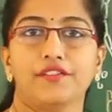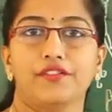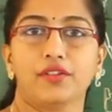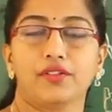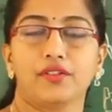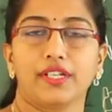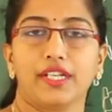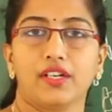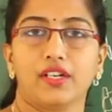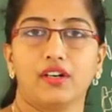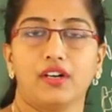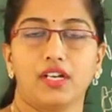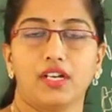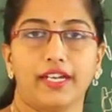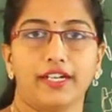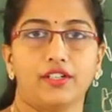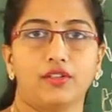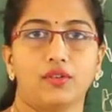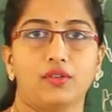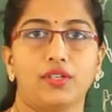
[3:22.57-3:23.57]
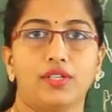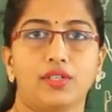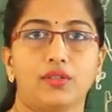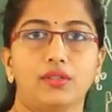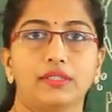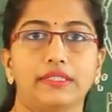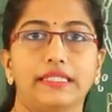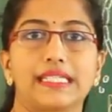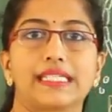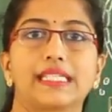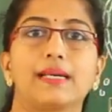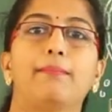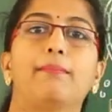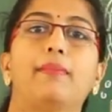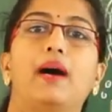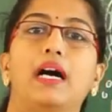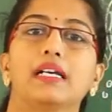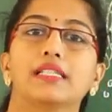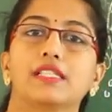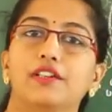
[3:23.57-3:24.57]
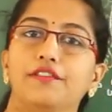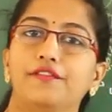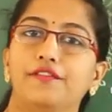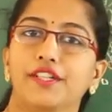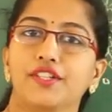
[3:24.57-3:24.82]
if you recall, I told you there is a mass of